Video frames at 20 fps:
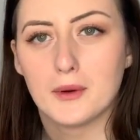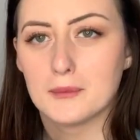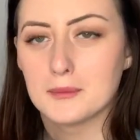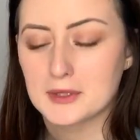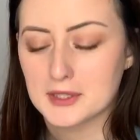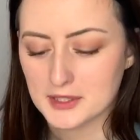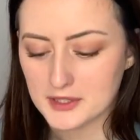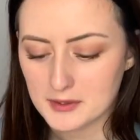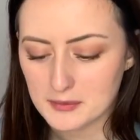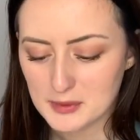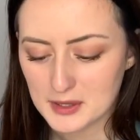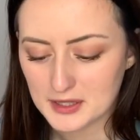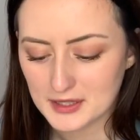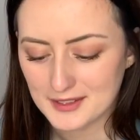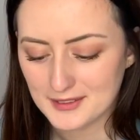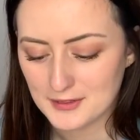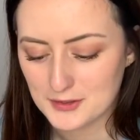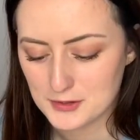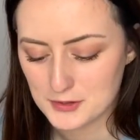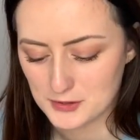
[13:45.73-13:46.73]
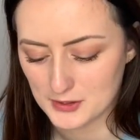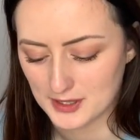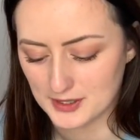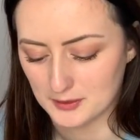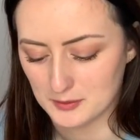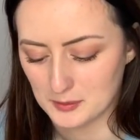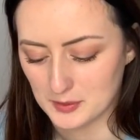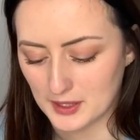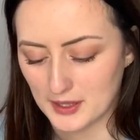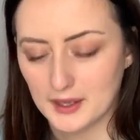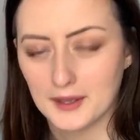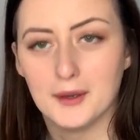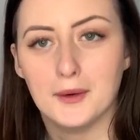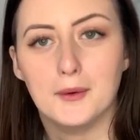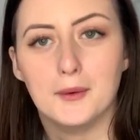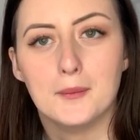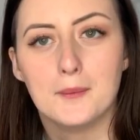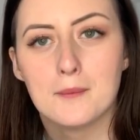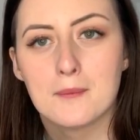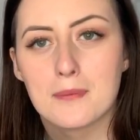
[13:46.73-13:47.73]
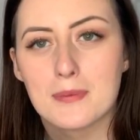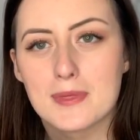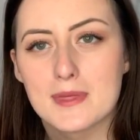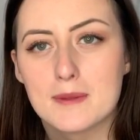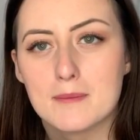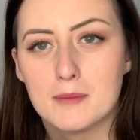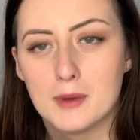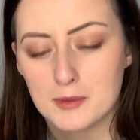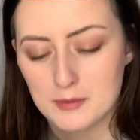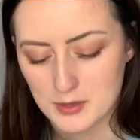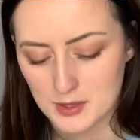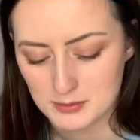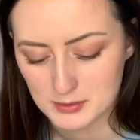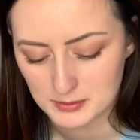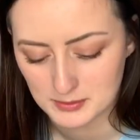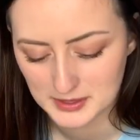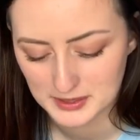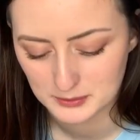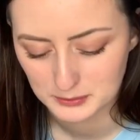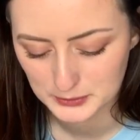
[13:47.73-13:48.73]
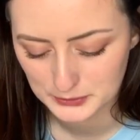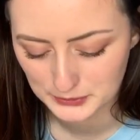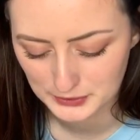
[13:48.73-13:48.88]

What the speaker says: I'm going to put it in the try on pile, but probably will